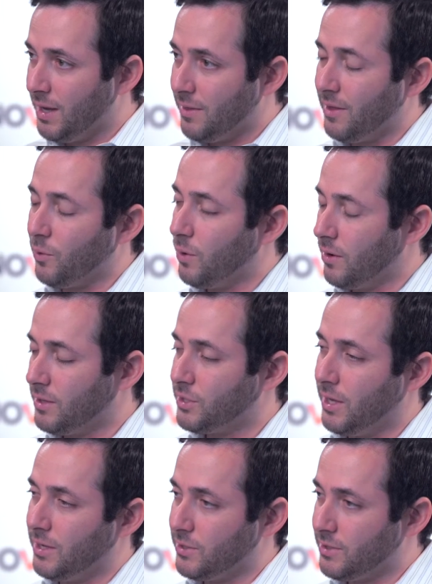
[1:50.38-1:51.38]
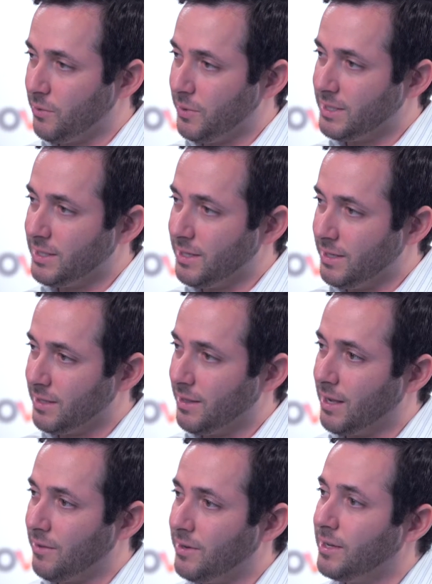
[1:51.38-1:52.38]
I think one of the challenges that we see is
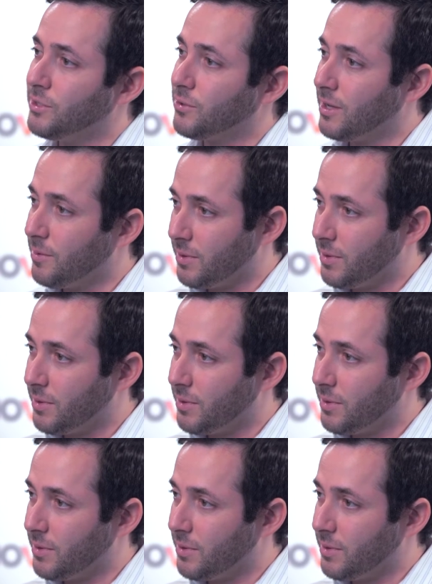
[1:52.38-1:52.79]
a lot of the digital